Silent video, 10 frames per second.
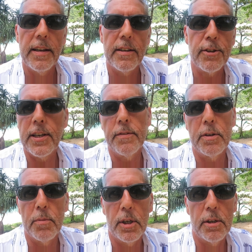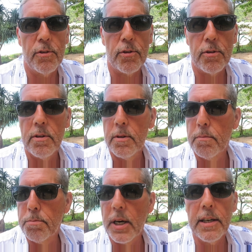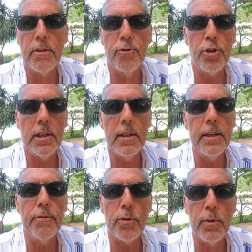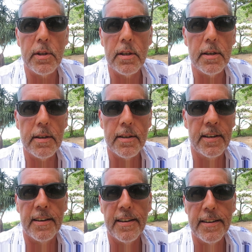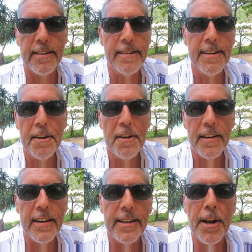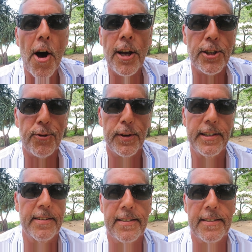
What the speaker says: 7 months. But she lives with an Austrian